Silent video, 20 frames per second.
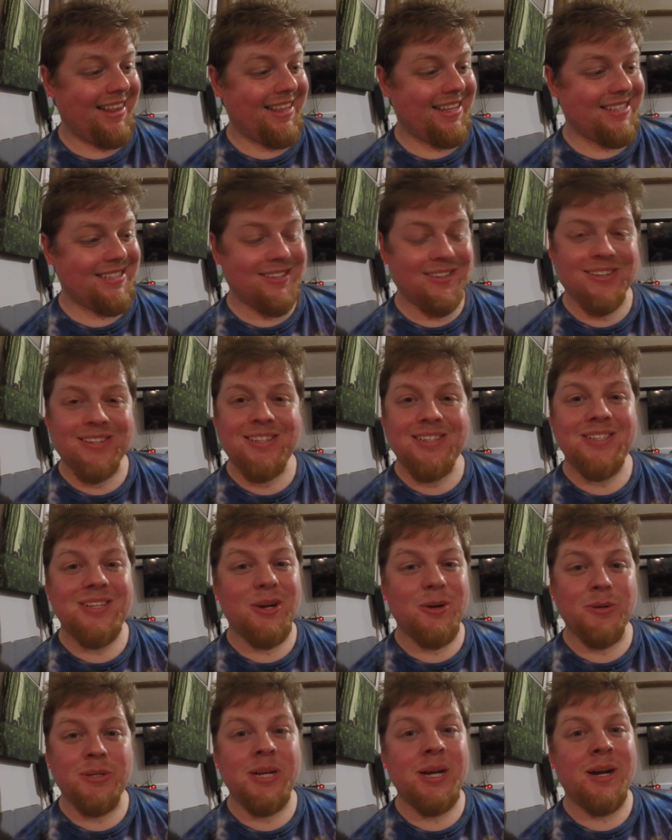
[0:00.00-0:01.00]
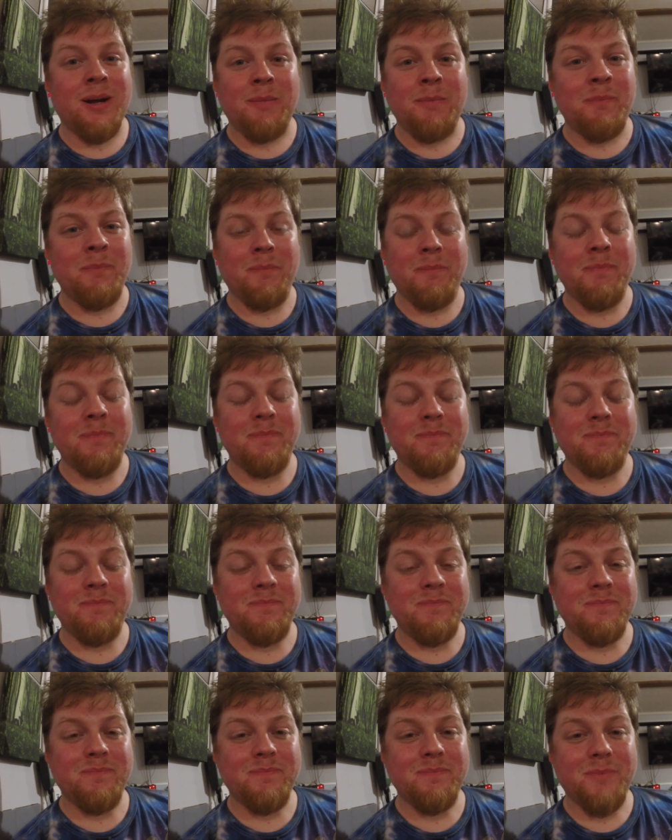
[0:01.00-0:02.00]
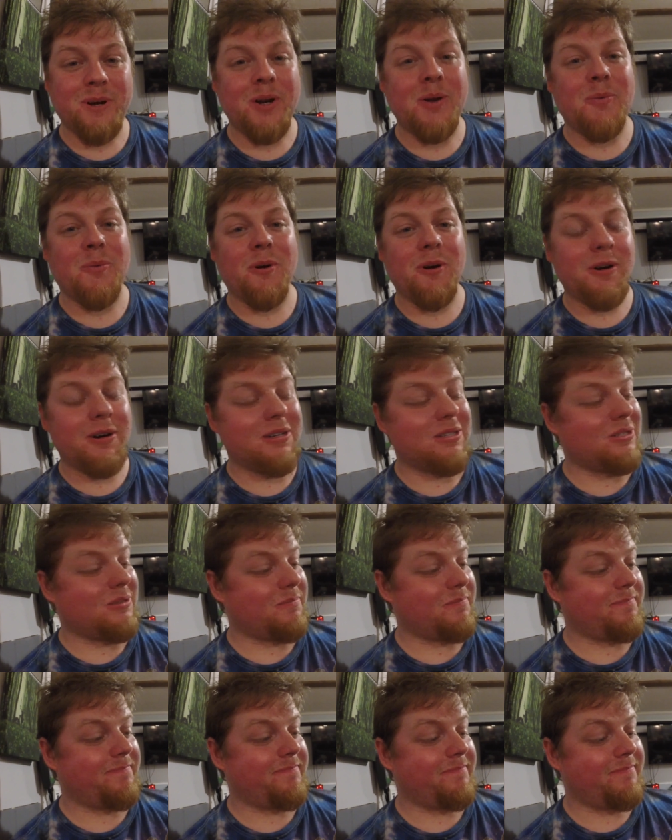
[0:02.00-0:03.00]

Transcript: This looks so dumb, but it works.